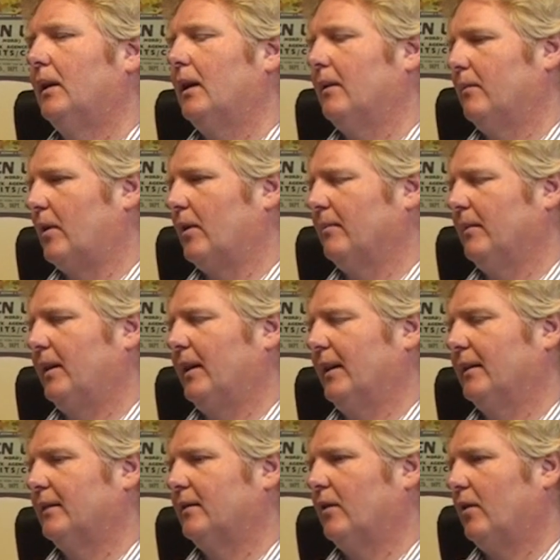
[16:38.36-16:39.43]
and Martin
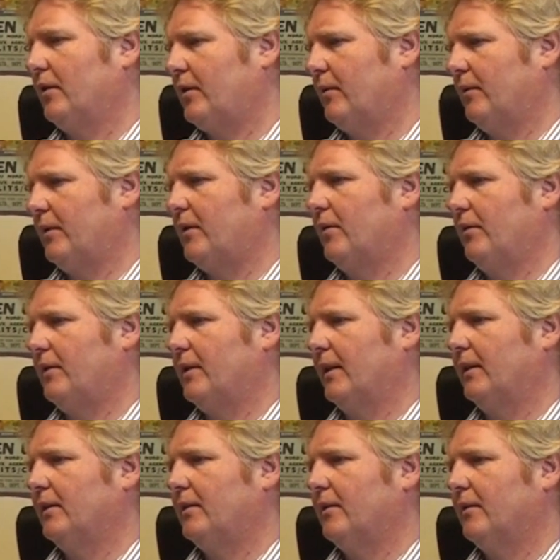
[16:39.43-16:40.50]
McGuinness also as
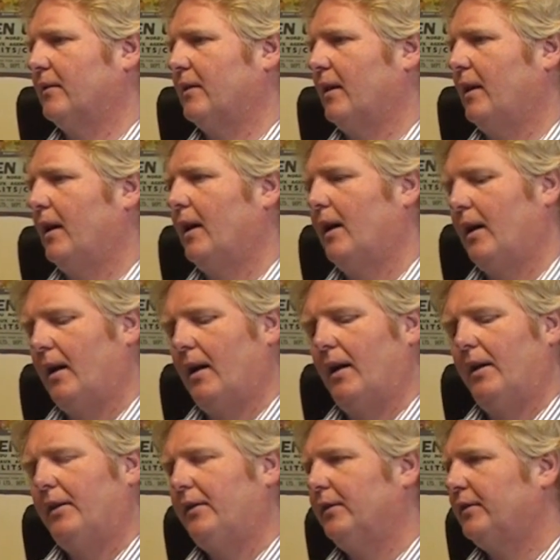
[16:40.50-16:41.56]
co-signatures
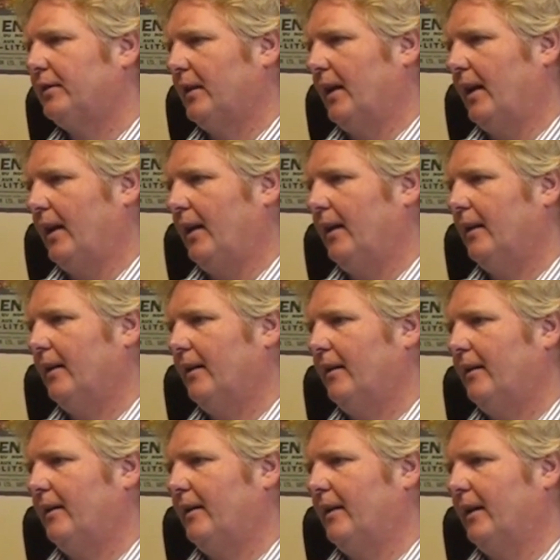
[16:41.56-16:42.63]
to say
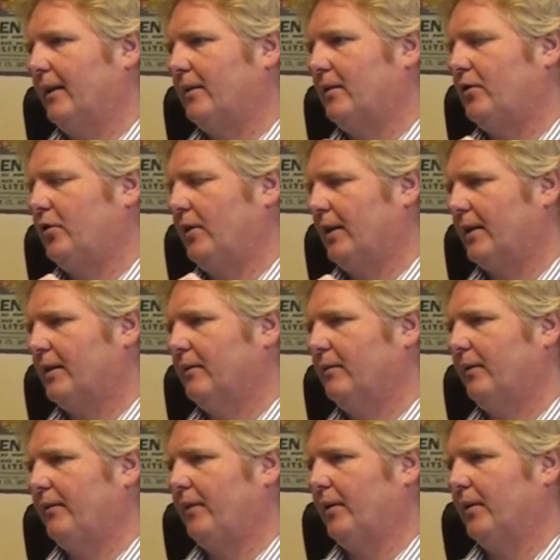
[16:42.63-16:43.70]
that judicial
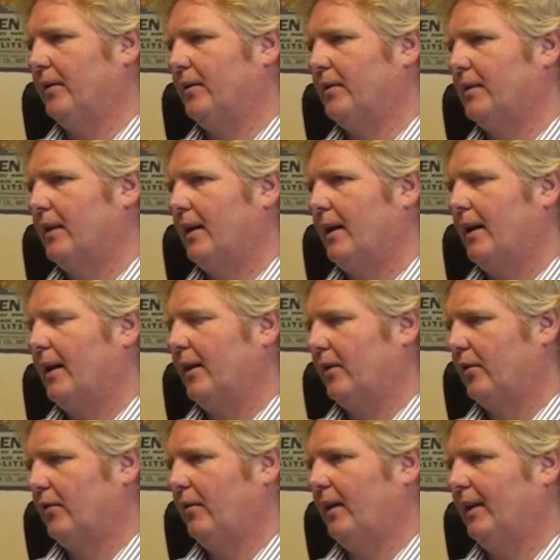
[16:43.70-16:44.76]
reviews and
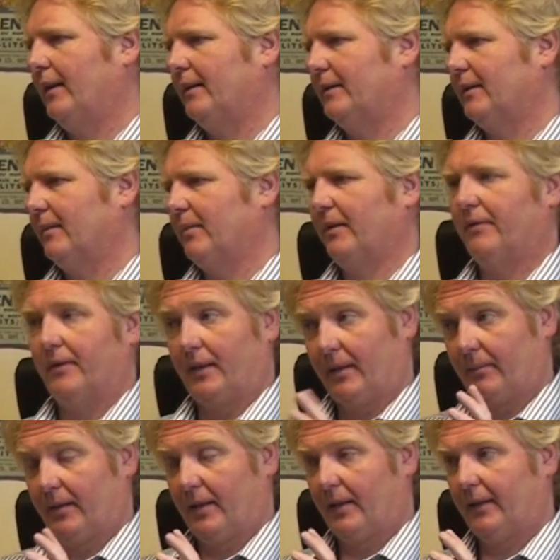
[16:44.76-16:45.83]
creating
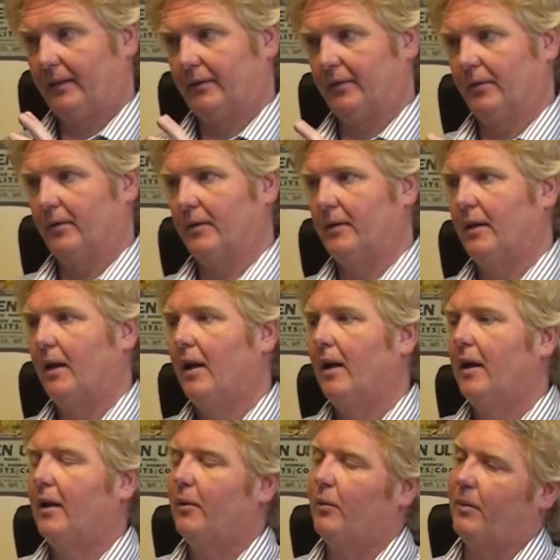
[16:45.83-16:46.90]
simplified planning zones
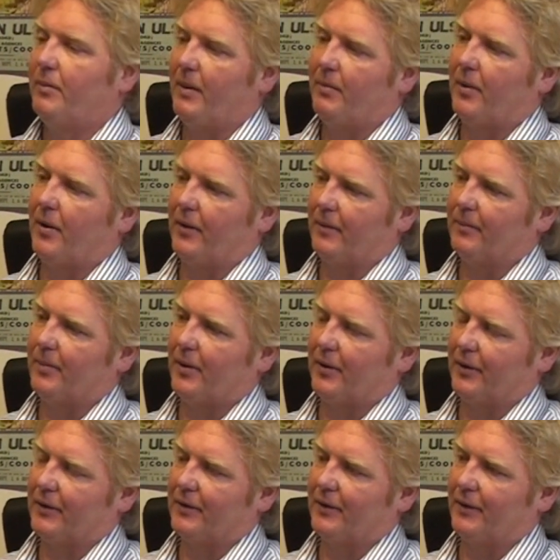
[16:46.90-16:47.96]
would be part and
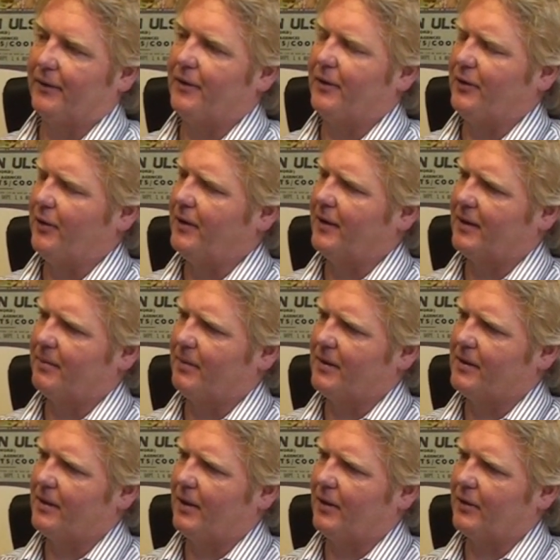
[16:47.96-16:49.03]
parcel of the new
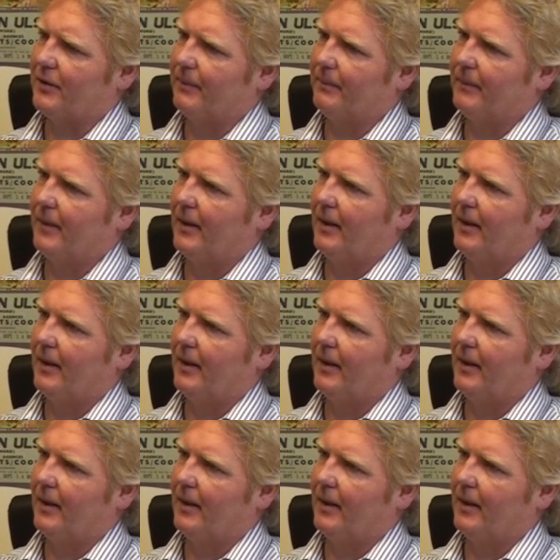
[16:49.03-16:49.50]
dispensation.